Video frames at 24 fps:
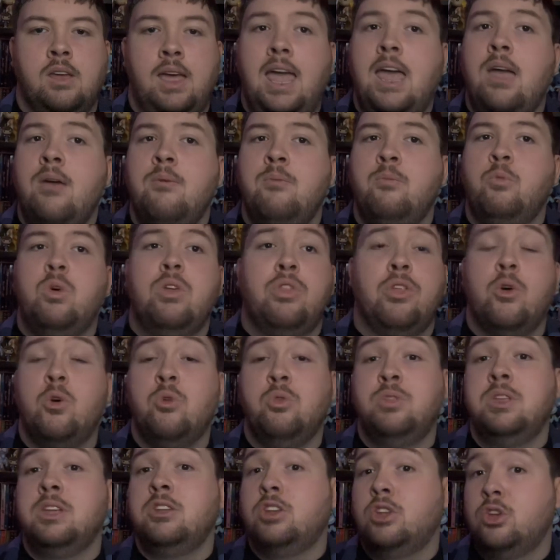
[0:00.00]
And with
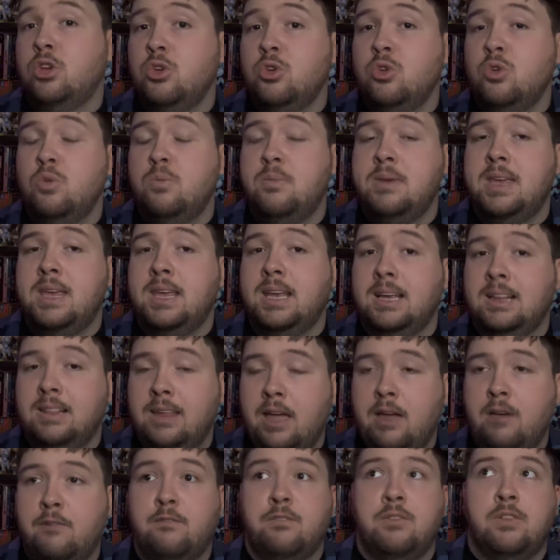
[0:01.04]
only 2 being
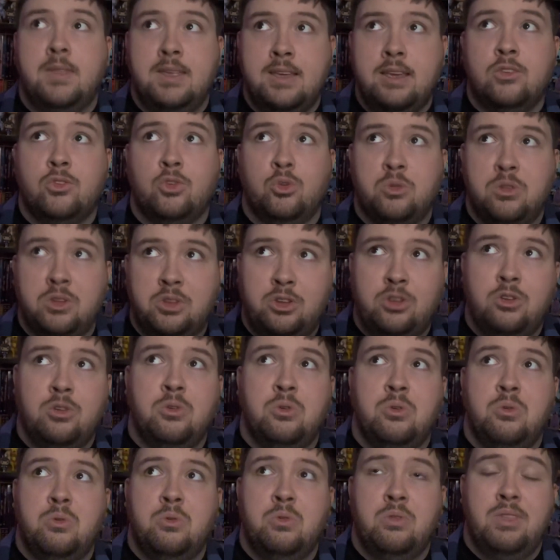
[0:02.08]
left, these are the
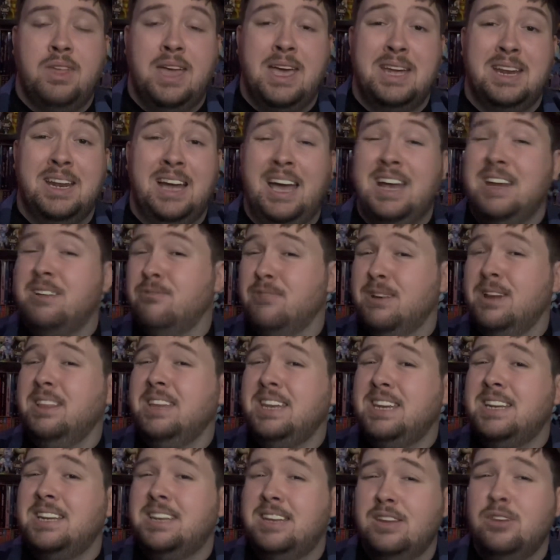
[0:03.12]
2 that I really
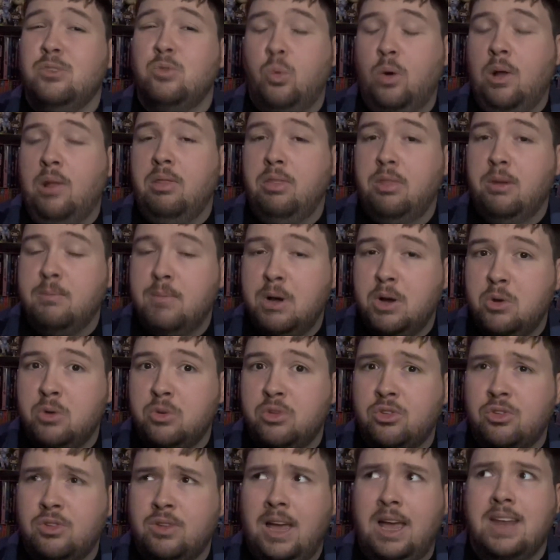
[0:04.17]
did want the
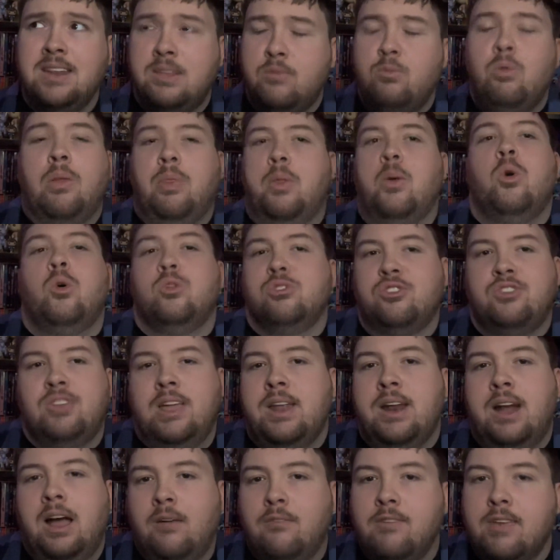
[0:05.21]
most. I did want the whole set,
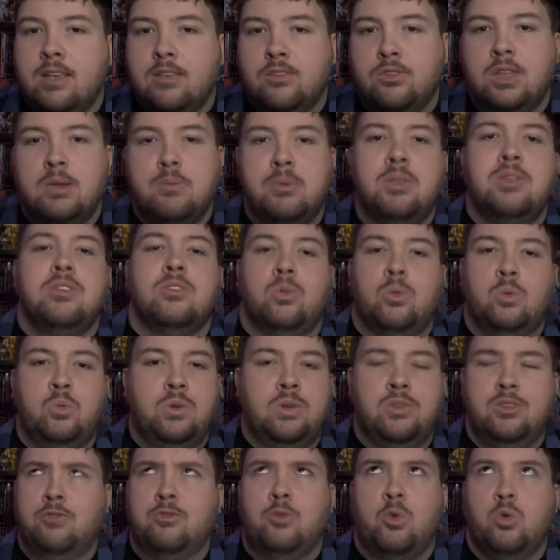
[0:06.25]
obviously, but these are the
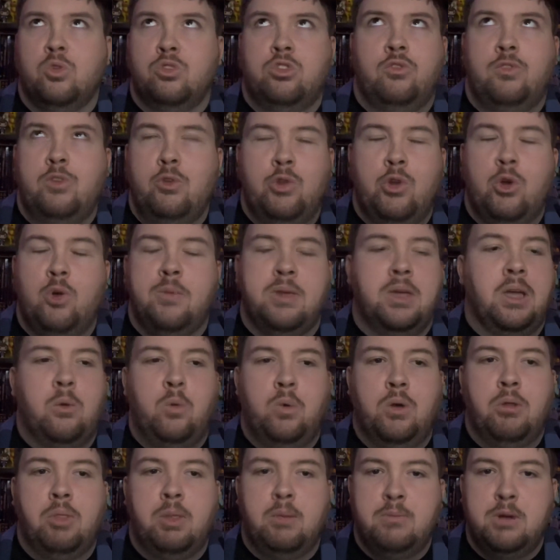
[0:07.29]
ones, of course, if you know me, I
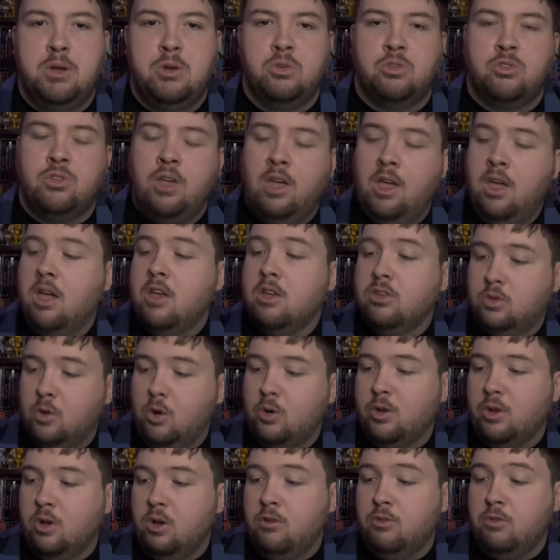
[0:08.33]
wanted the most.
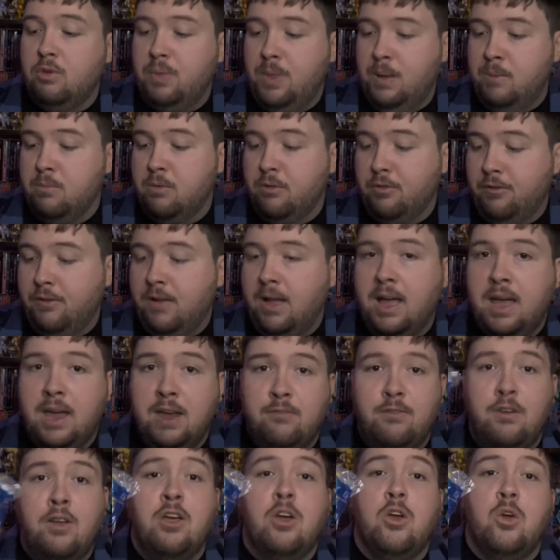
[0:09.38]
Starting off with number
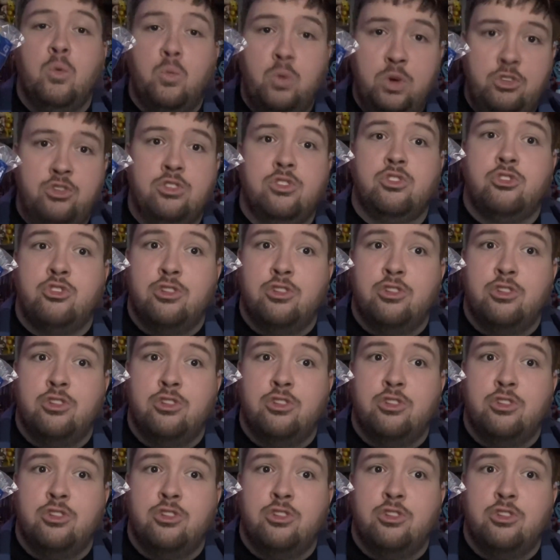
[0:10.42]
5, which is